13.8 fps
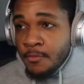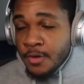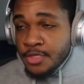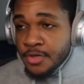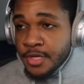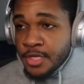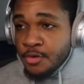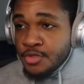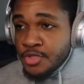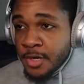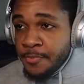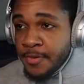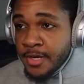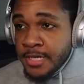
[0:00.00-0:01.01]
what you're gonna do is you're
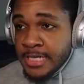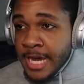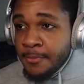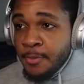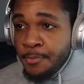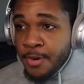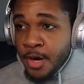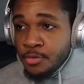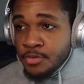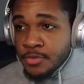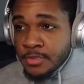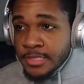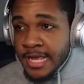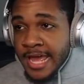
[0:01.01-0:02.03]
gonna put double
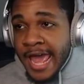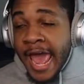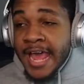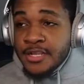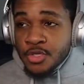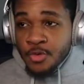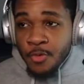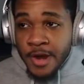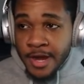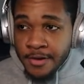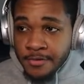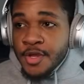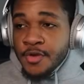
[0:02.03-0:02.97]
post at square,